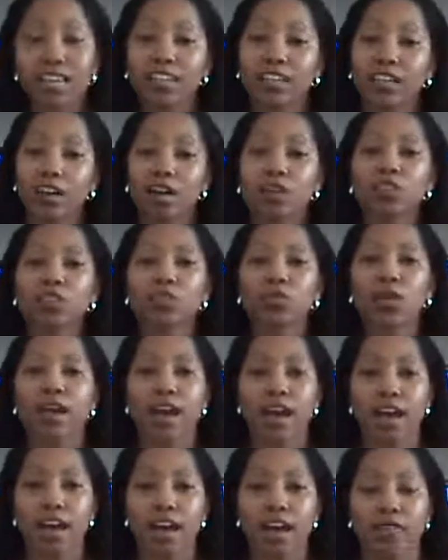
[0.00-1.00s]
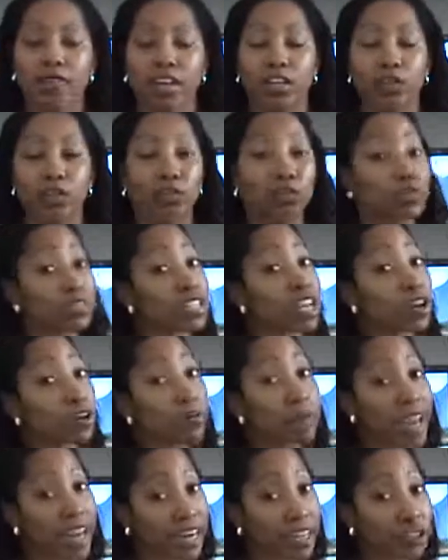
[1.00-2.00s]
They also have a
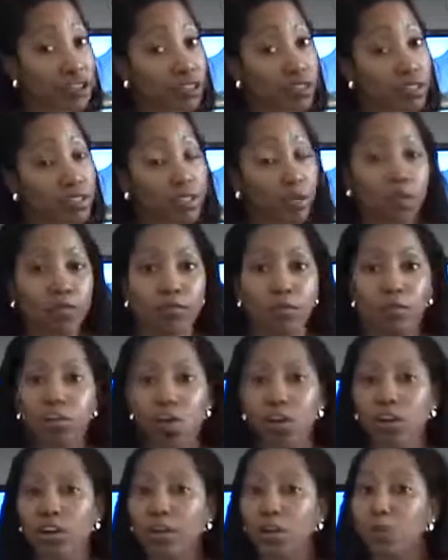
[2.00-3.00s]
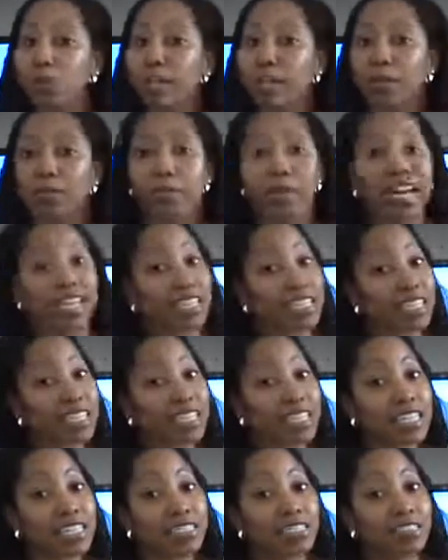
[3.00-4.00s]
newsletter manager, so if you want to create a
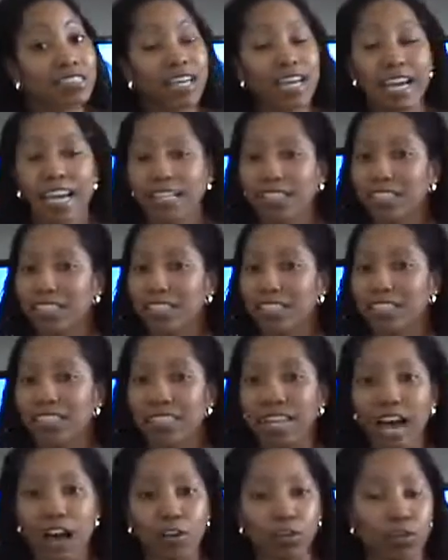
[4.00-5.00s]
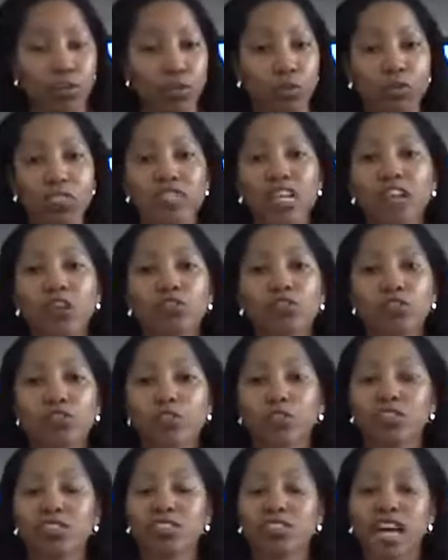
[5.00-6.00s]
mailing list and send out a newsletter
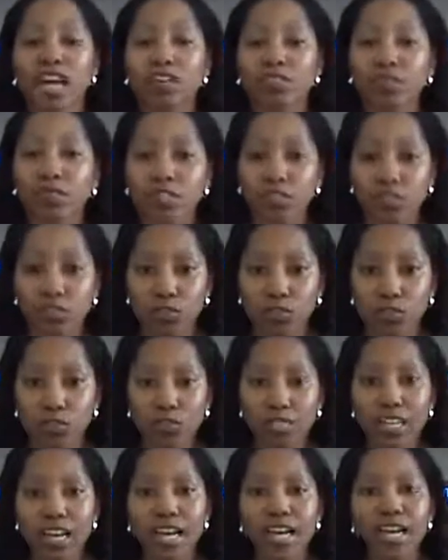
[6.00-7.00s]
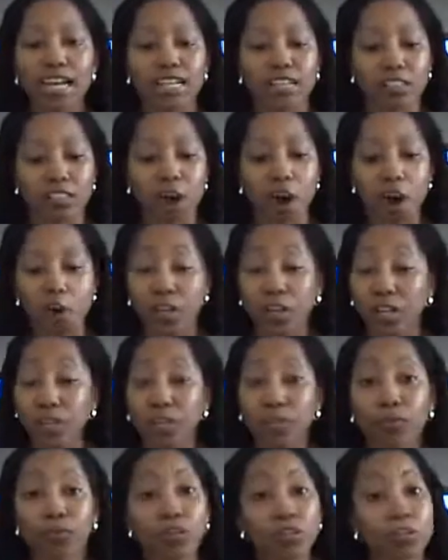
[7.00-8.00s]
to your site visitors, it's already
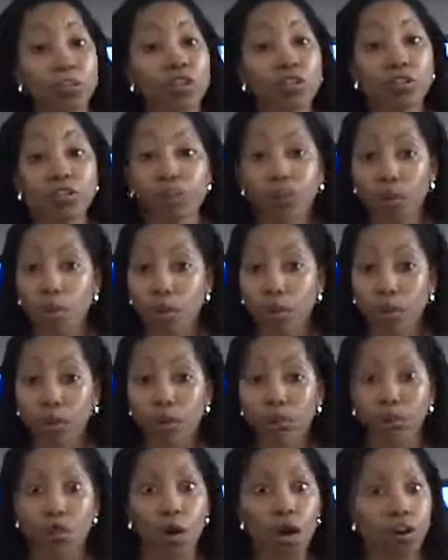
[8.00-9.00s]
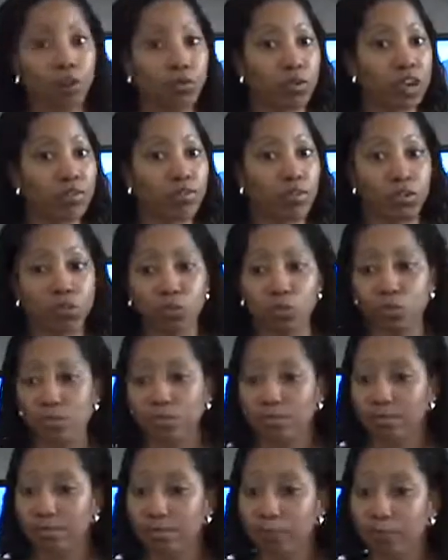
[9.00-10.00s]
pre-built for you. So all you have to do
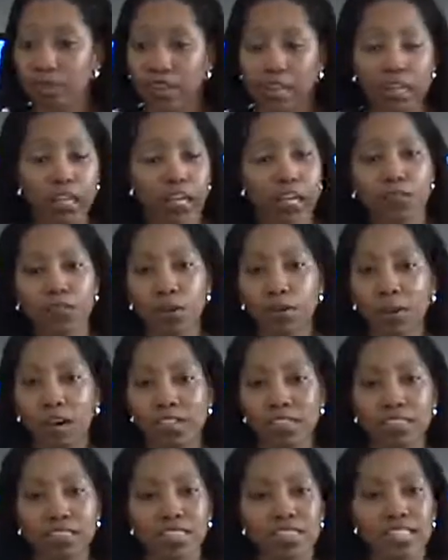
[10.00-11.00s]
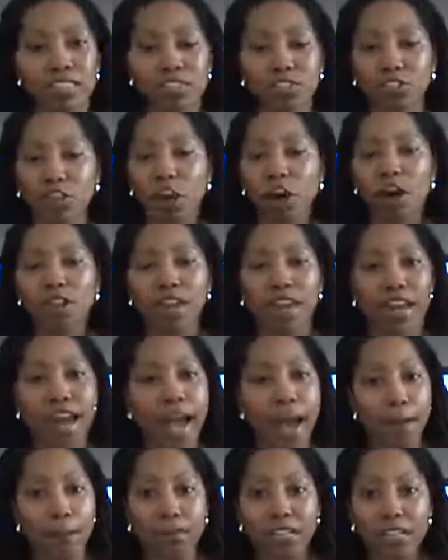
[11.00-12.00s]
is, with a click of a button, install
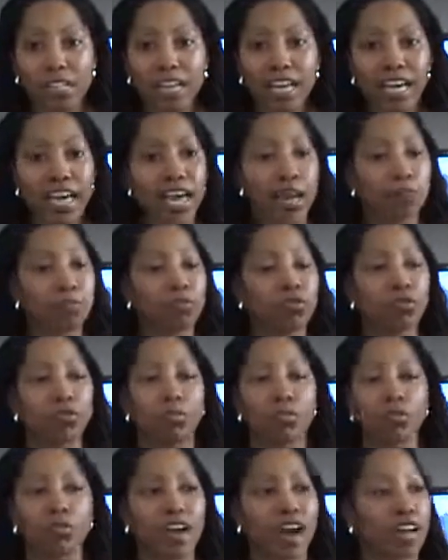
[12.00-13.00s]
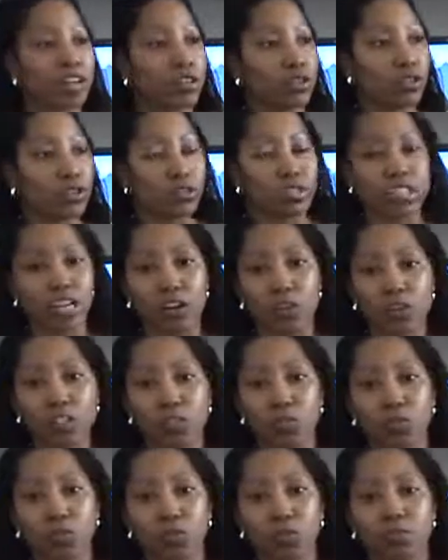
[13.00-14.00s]
that applet, and boom, you've got a newsletter
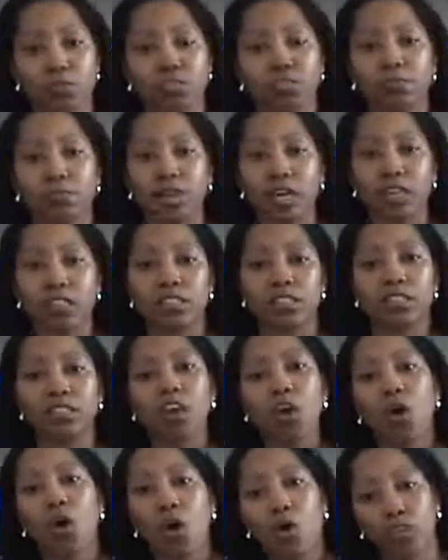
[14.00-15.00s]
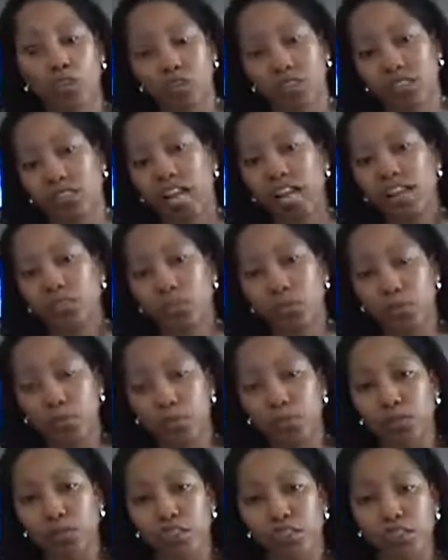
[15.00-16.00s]
subscription button on your site for
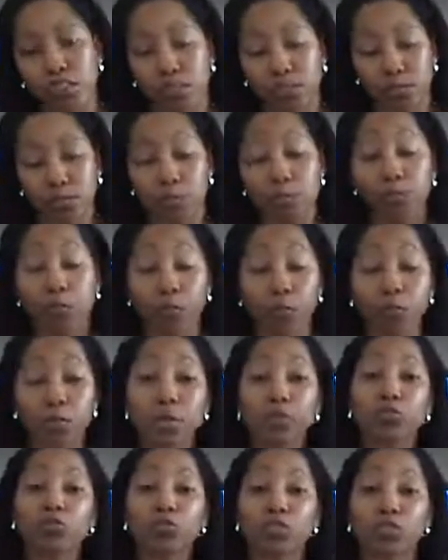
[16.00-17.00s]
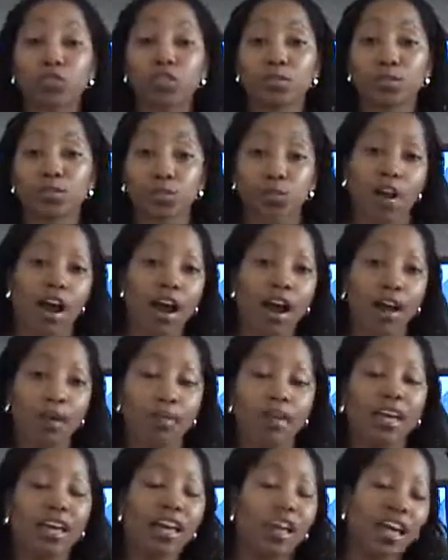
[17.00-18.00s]
people to
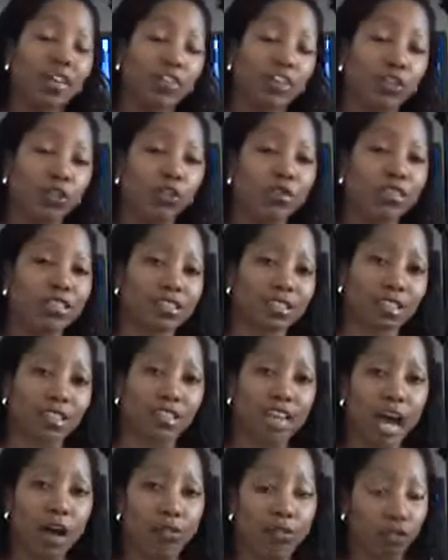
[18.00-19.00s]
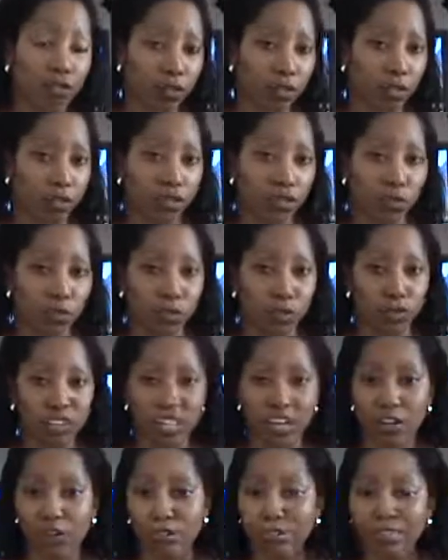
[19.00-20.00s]
subscribe, and then you can send out your
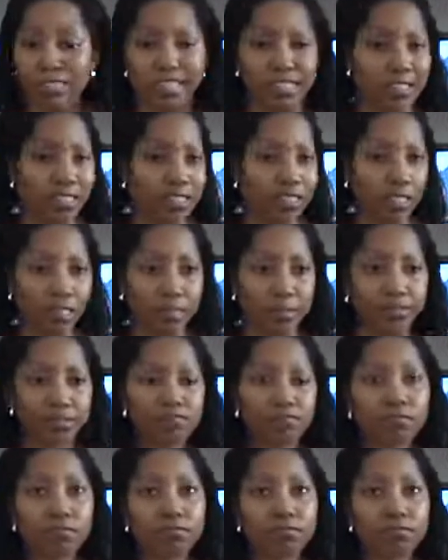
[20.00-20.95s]
newsletters instantly.